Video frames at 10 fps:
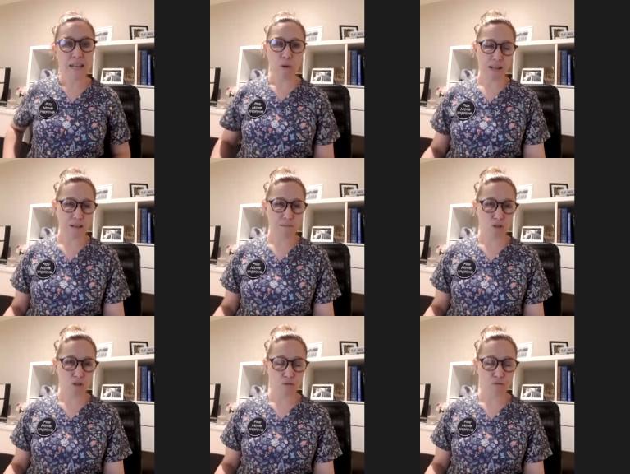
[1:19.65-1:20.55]
when it
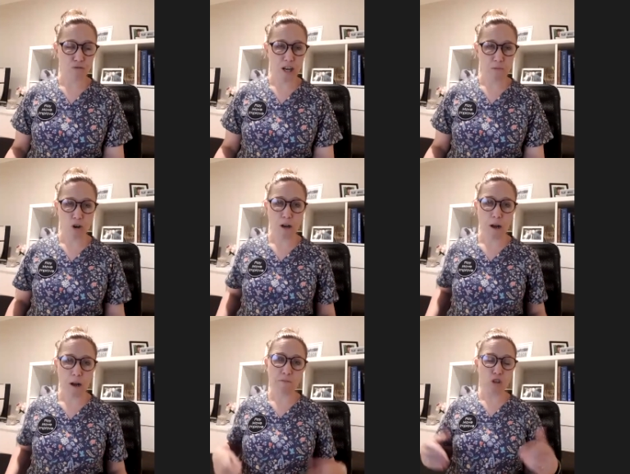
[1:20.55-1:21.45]
comes to fine
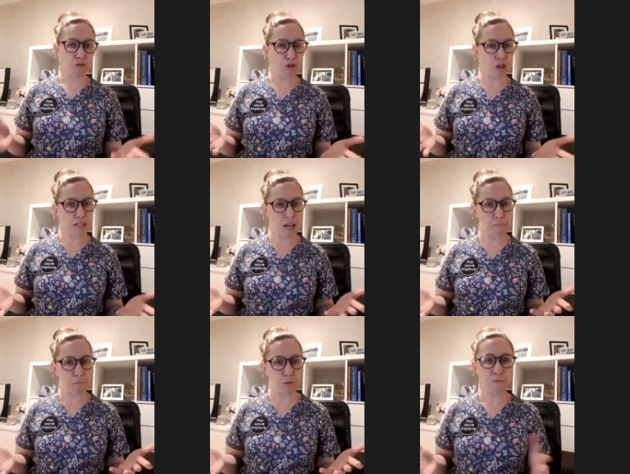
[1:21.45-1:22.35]
motor. So for
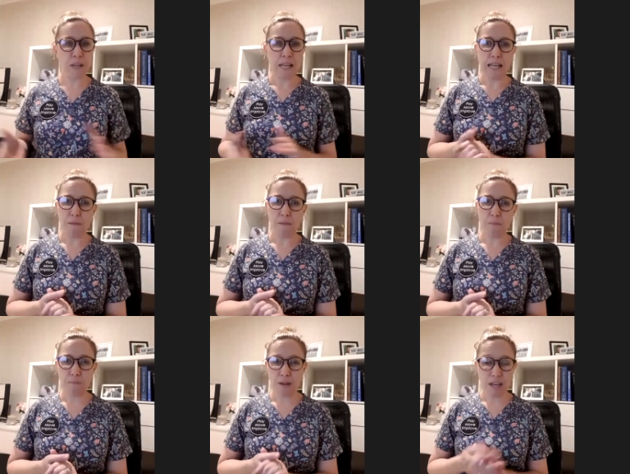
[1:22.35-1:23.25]
example, it
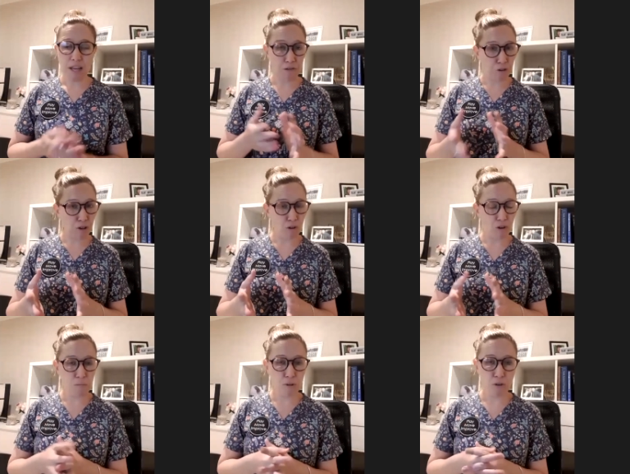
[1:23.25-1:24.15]
might be if you're at
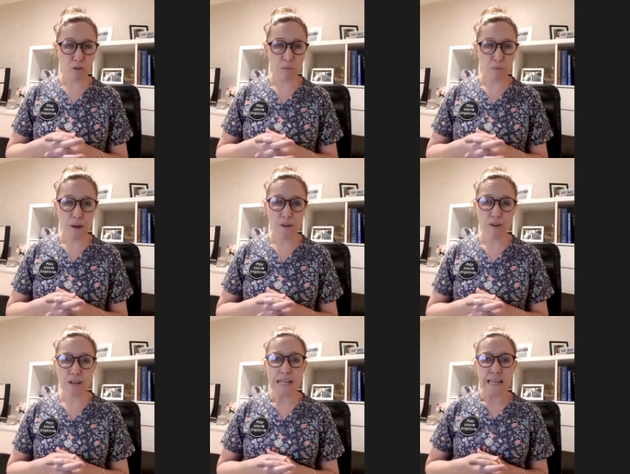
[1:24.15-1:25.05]
home and you're a parent,
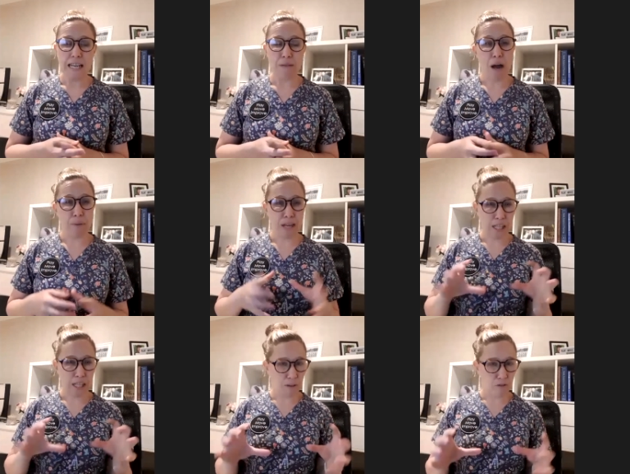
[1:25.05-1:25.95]
it might be getting
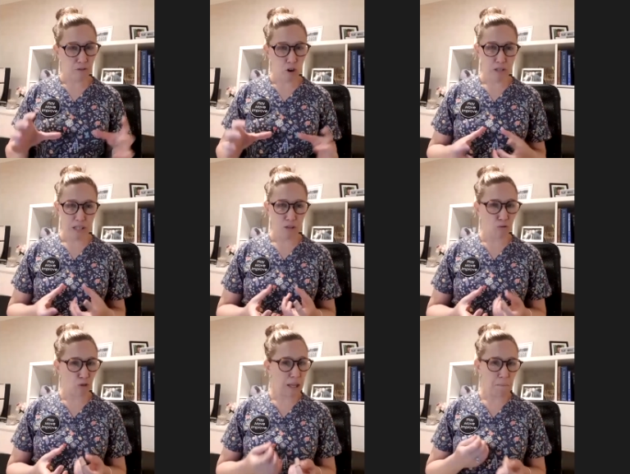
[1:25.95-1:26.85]
them involved in the
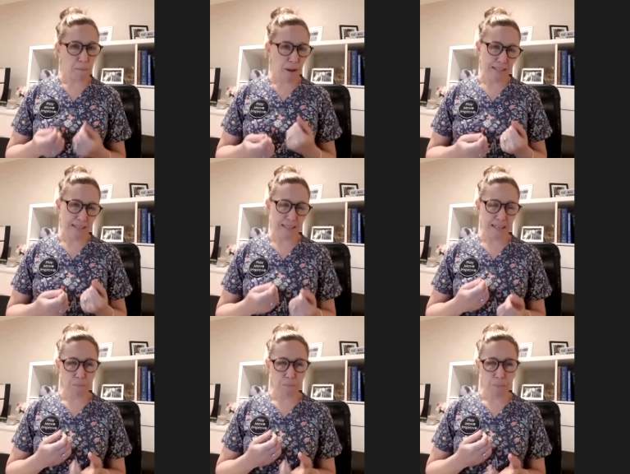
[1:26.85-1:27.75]
really basic
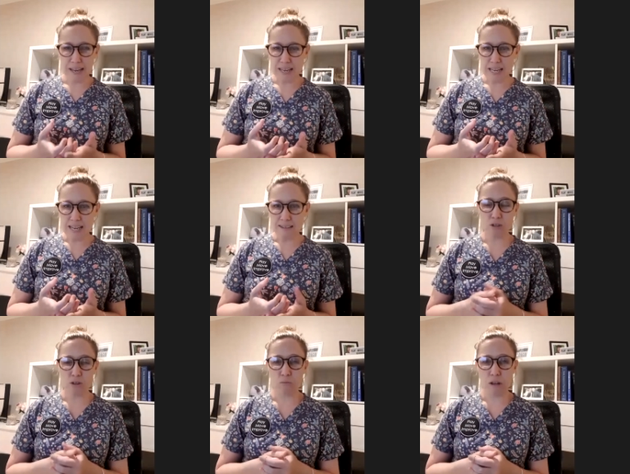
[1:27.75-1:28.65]
baking.
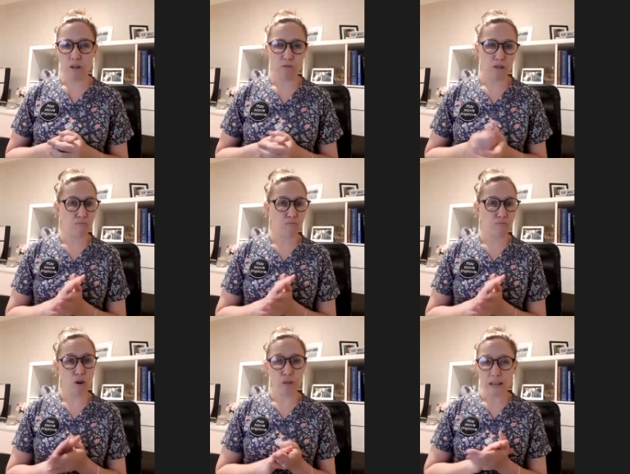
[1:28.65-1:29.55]
So whether it's
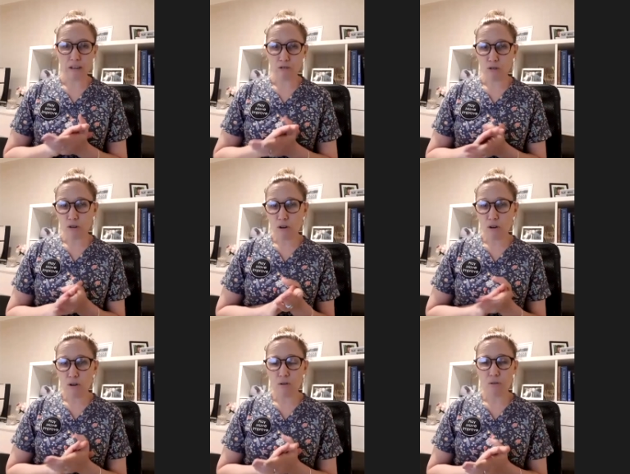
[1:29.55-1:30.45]
rolling
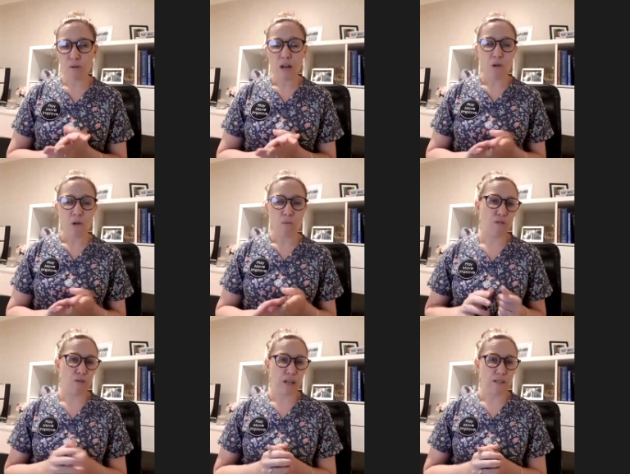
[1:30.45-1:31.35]
dough,
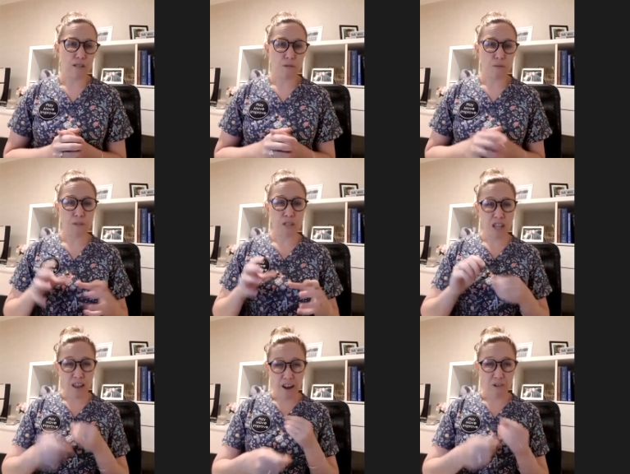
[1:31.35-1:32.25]
whether it's
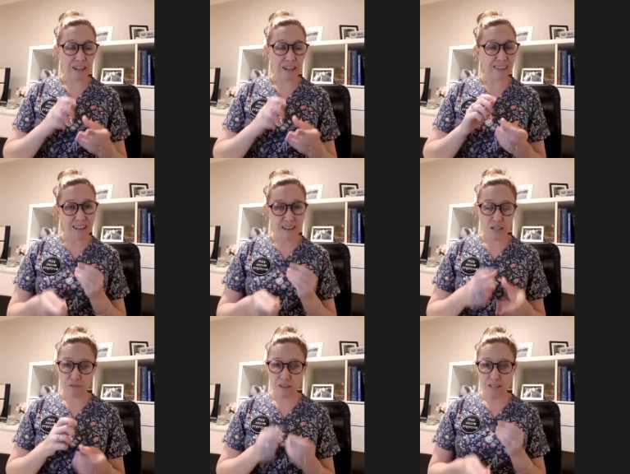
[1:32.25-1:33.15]
tearing
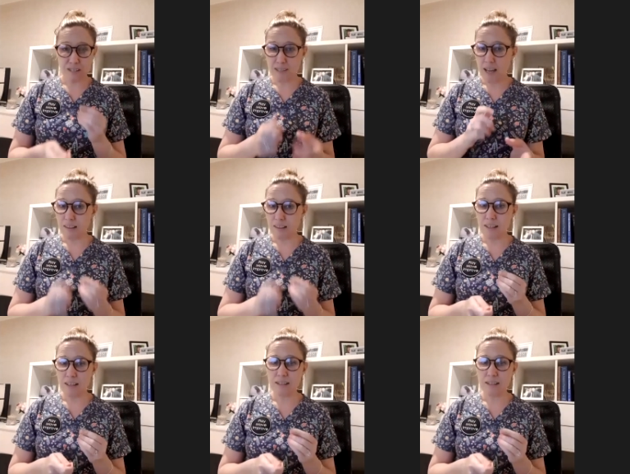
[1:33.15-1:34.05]
lettuce for the
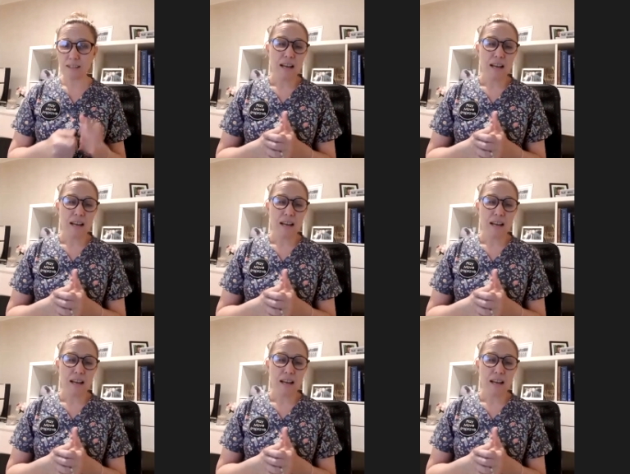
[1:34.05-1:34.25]
salad,